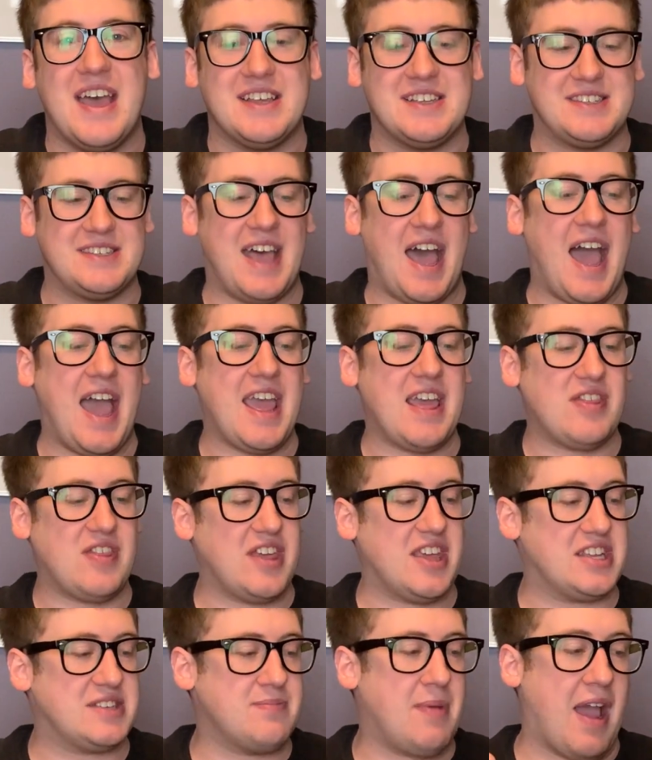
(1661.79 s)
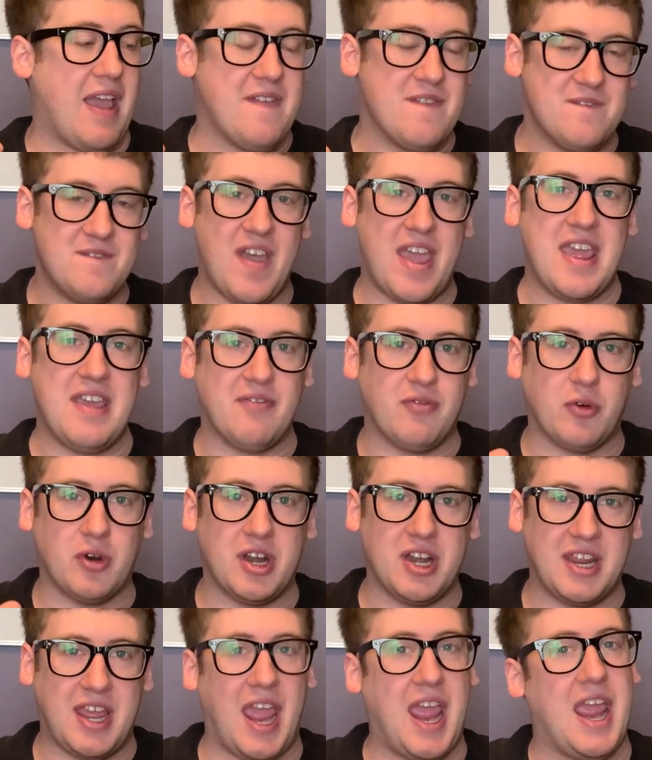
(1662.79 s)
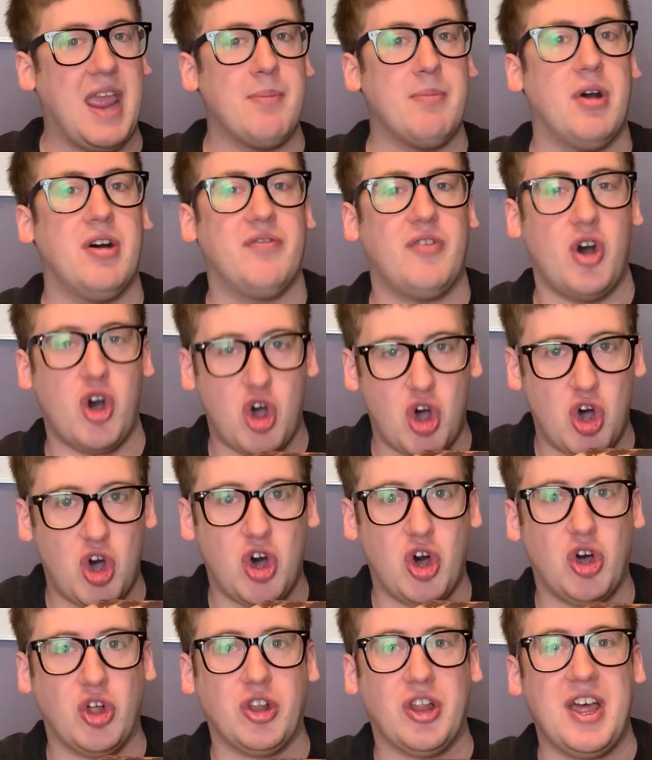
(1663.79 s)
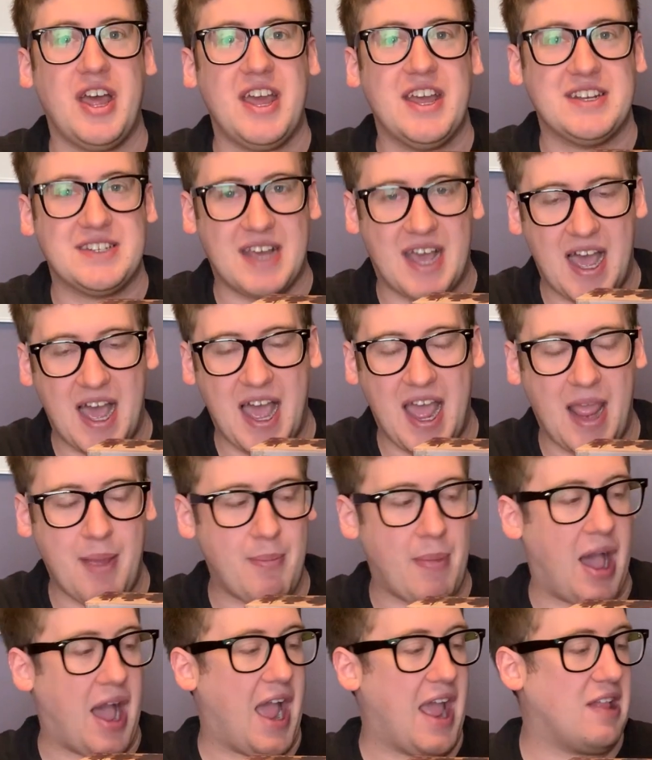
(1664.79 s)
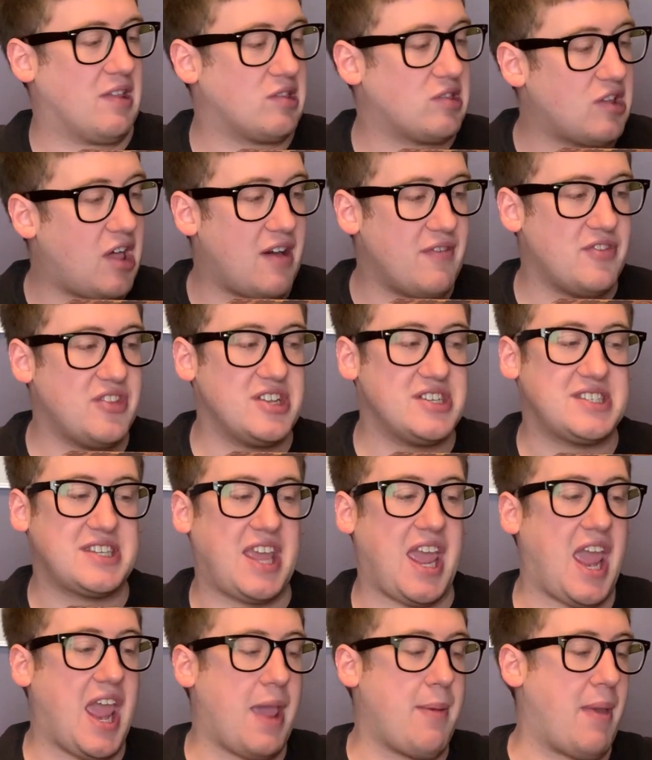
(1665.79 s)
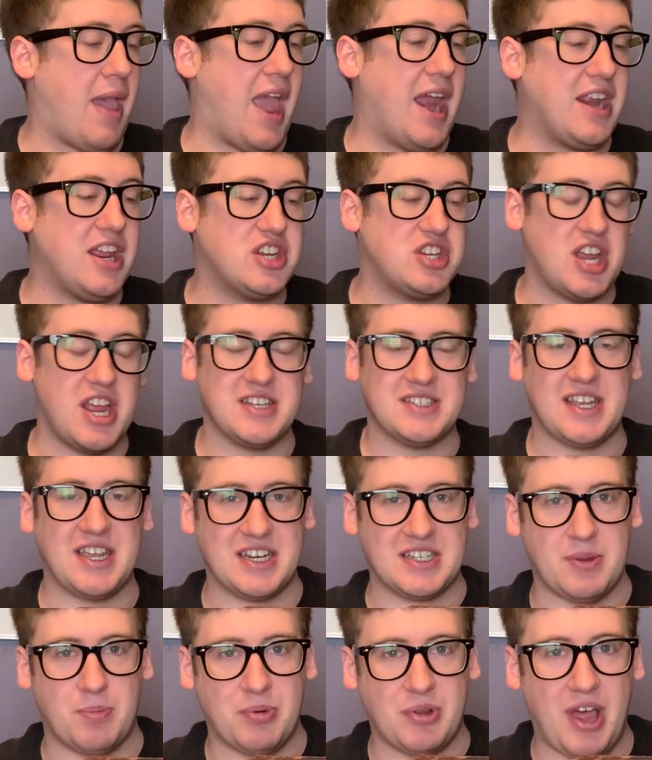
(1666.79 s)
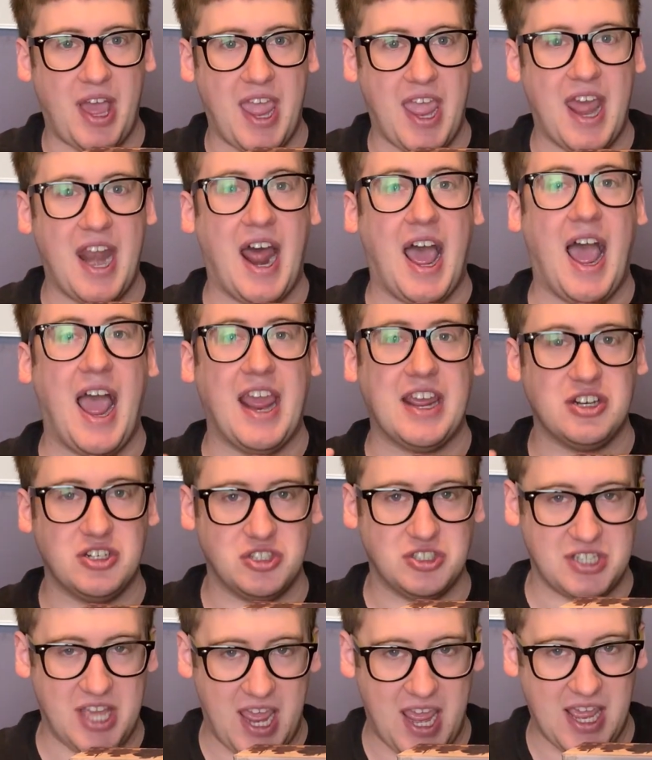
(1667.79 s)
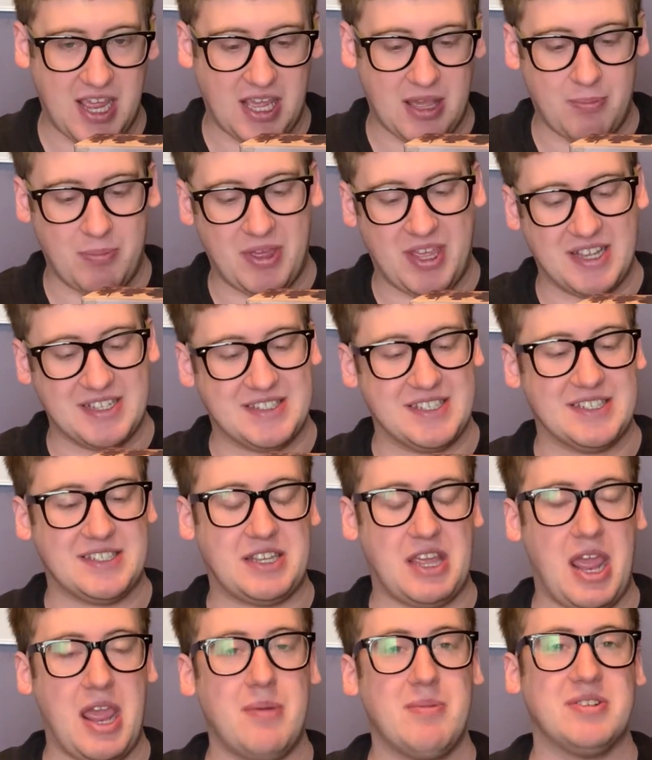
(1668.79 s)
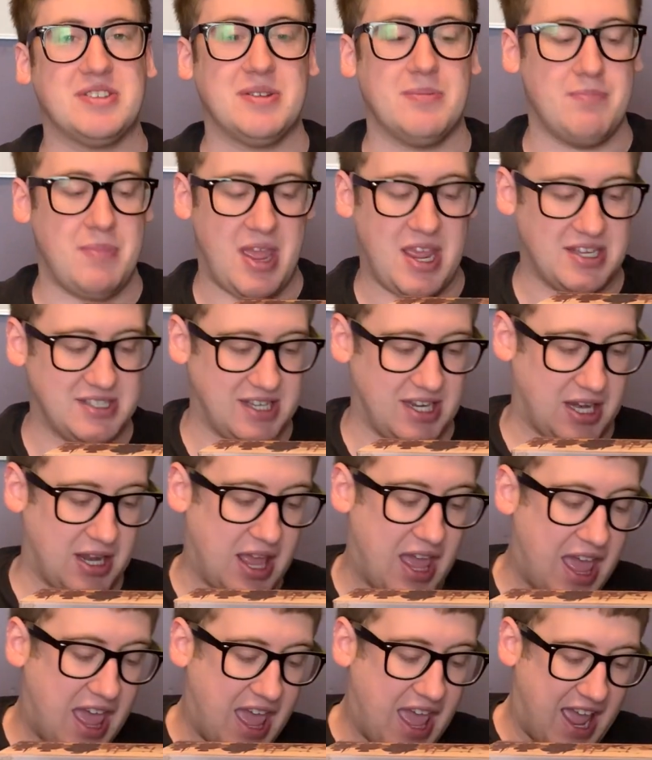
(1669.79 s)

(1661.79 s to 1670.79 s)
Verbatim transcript: Scythe is my favorite game of all time. I love this game. Any chance I get to play it, I take it because this game is amazing.